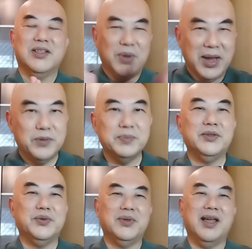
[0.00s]
to help
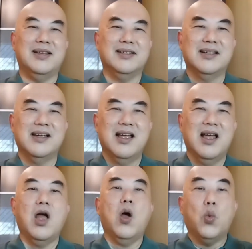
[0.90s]
me do that.
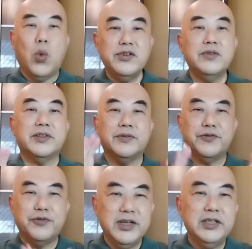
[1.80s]
One of the
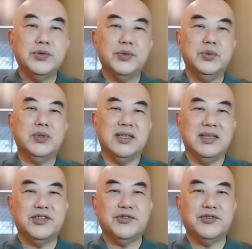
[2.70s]
free tools in this